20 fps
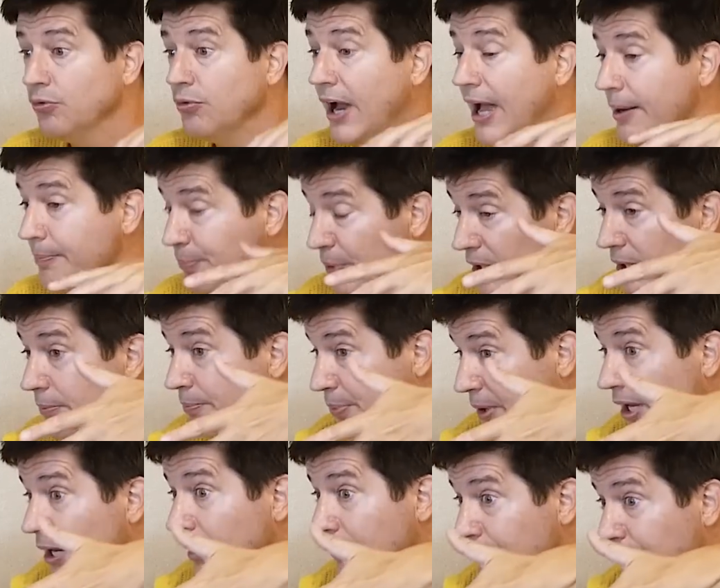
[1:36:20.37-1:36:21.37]
can. Right. But,
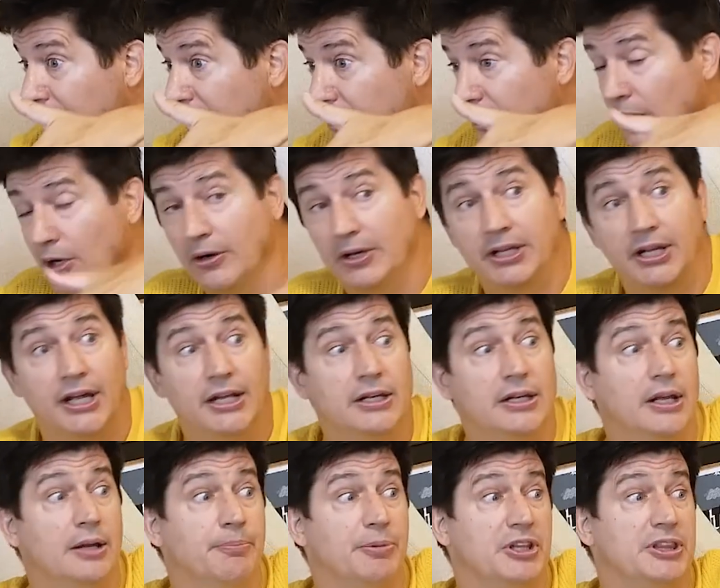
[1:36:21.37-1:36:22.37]
yeah. But you know, and then,
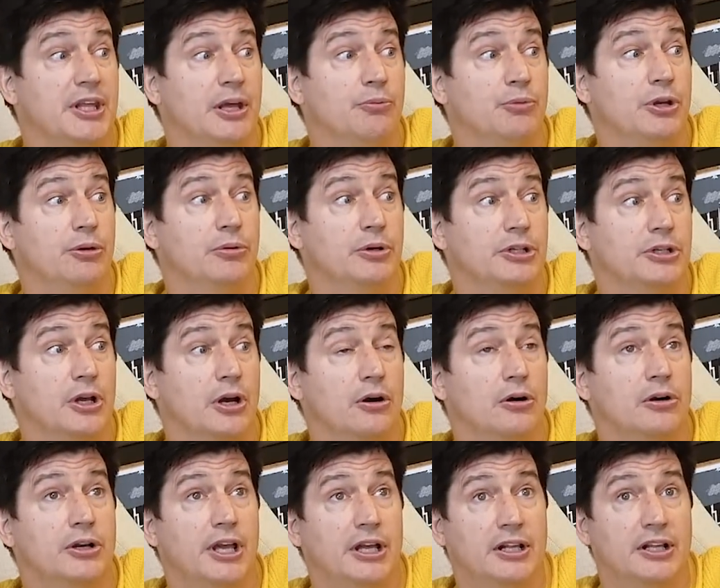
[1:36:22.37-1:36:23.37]
but then we would
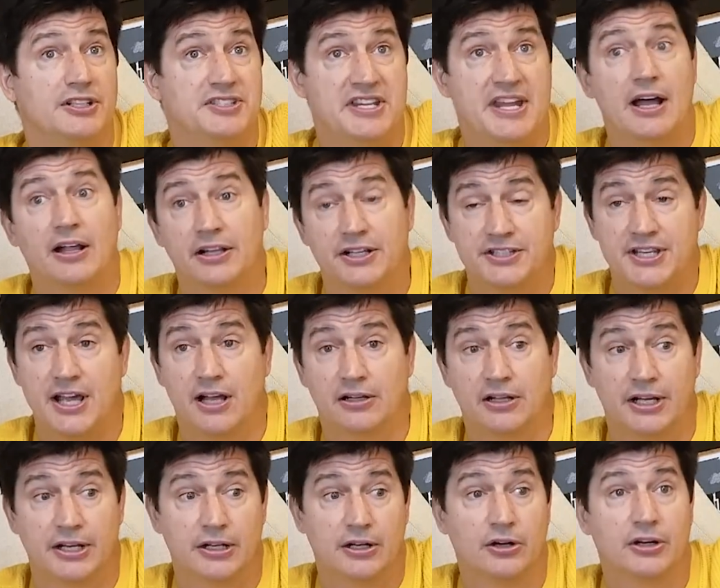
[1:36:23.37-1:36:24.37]
go, okay, let's
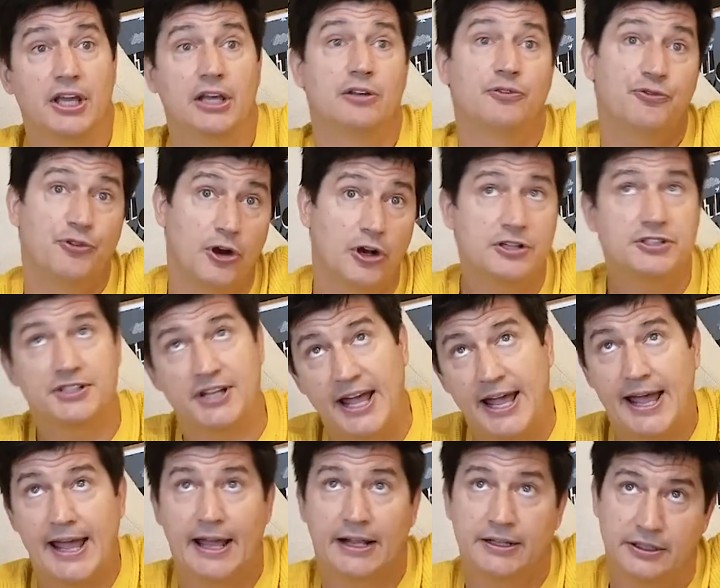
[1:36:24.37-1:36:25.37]
outline it. Okay. The first
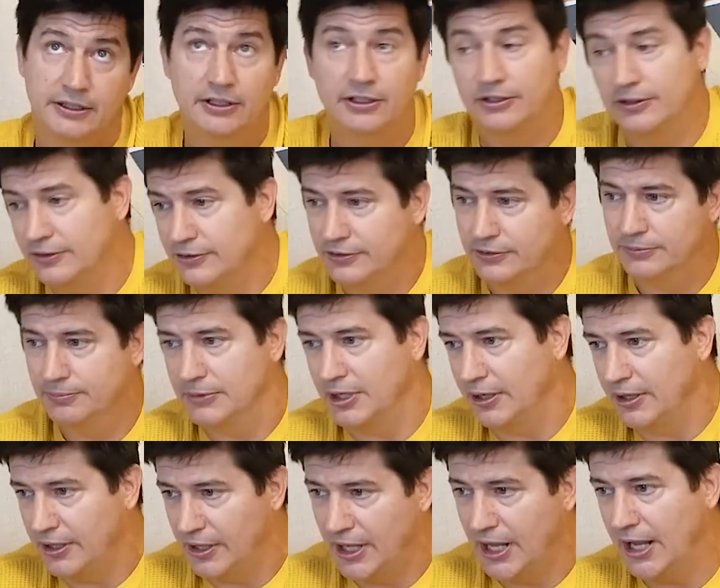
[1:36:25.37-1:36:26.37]
act is
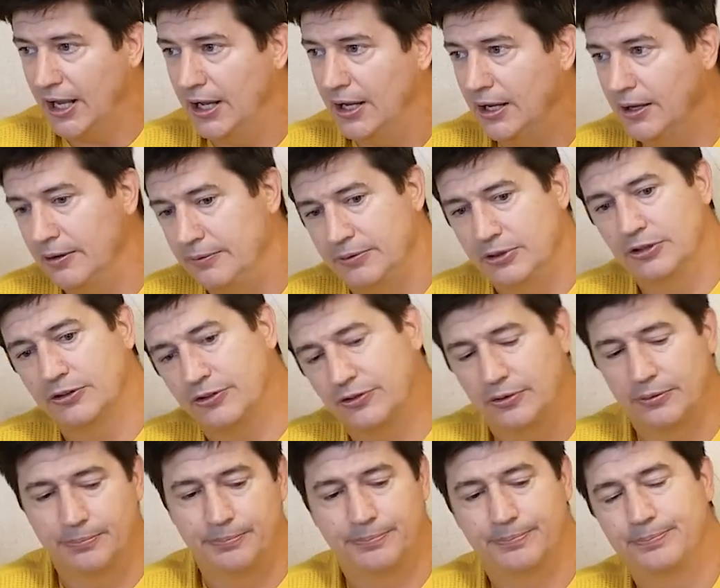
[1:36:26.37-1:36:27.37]
da-da-da. Here's
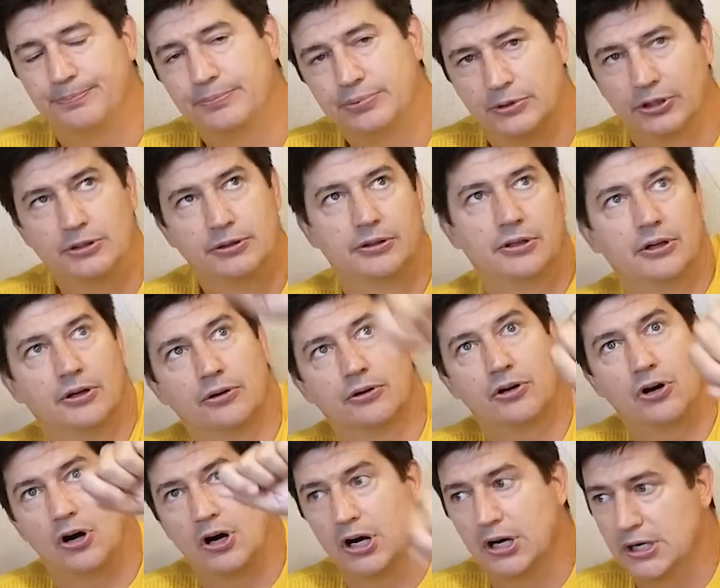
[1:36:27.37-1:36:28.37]
some, you know,
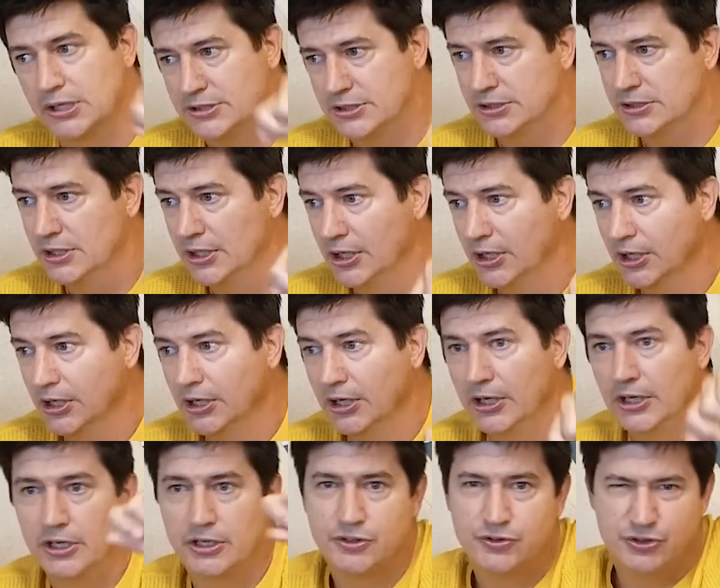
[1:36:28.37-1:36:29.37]
cards.
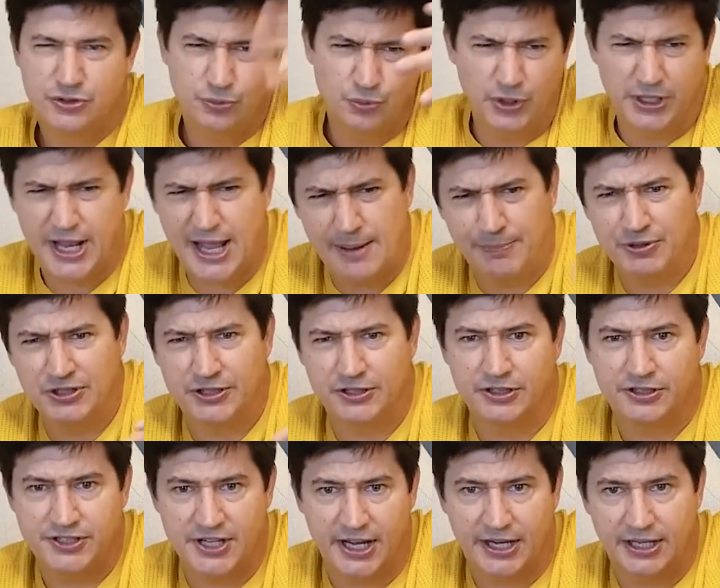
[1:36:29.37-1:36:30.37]
Here's what happens in
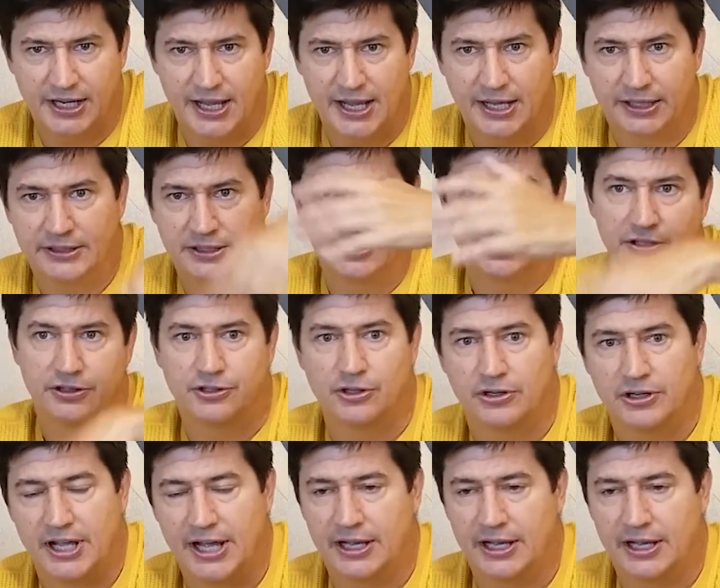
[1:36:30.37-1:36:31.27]
the second act and the third